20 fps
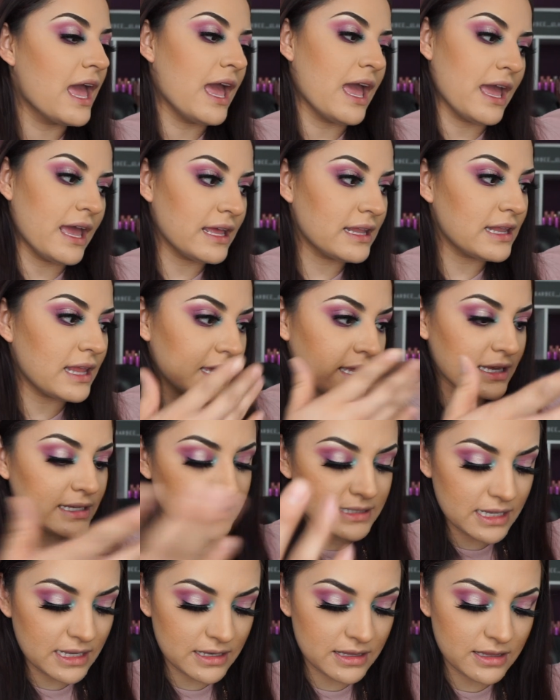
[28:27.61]
And like I
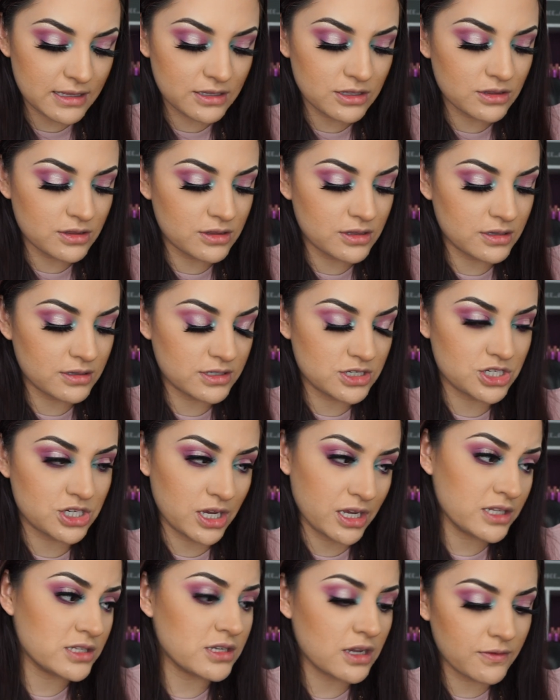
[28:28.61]
said, the
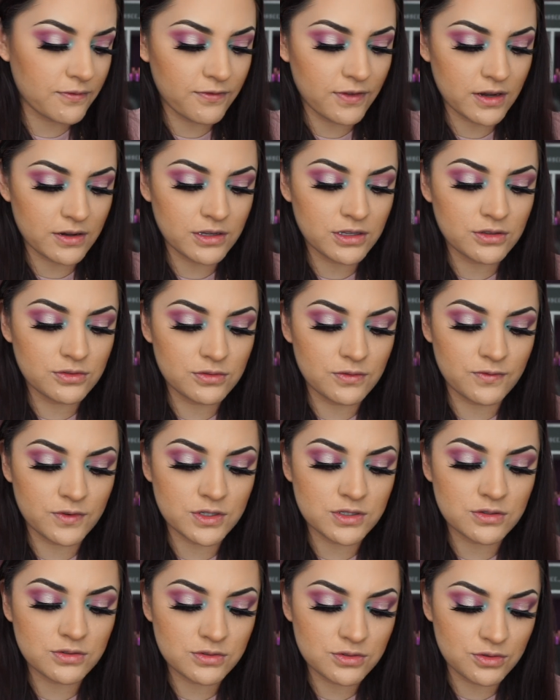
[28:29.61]
shades are very
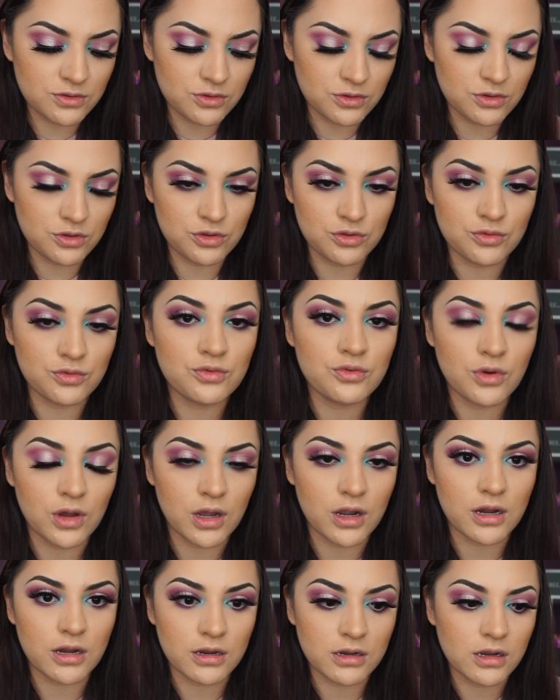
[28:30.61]
universal, so you
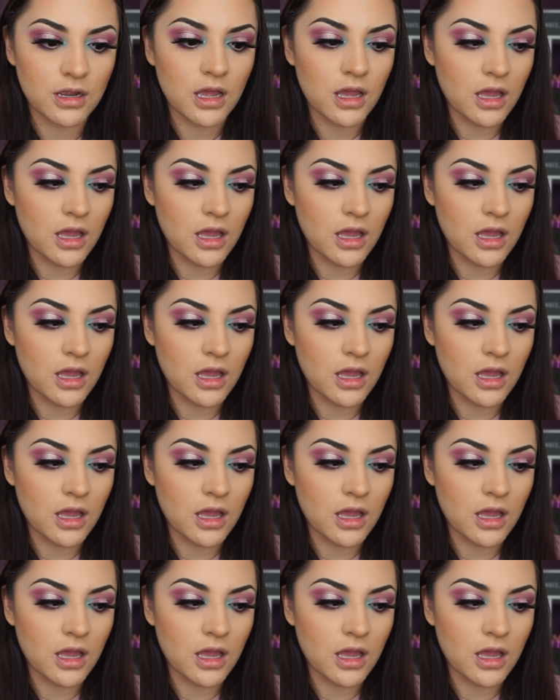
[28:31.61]
are